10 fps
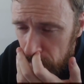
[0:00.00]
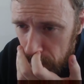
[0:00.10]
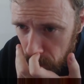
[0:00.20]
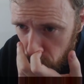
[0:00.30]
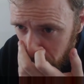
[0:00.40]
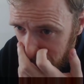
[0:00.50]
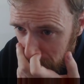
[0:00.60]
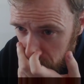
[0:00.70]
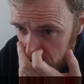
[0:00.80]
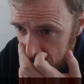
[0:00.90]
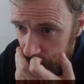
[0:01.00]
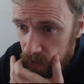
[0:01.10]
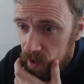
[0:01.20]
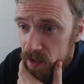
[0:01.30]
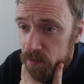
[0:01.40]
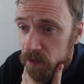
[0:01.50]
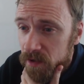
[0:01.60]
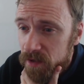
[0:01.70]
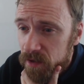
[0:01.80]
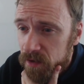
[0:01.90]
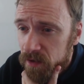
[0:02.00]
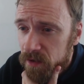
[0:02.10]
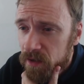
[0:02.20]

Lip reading: Weird, and I wish I had a sponsor.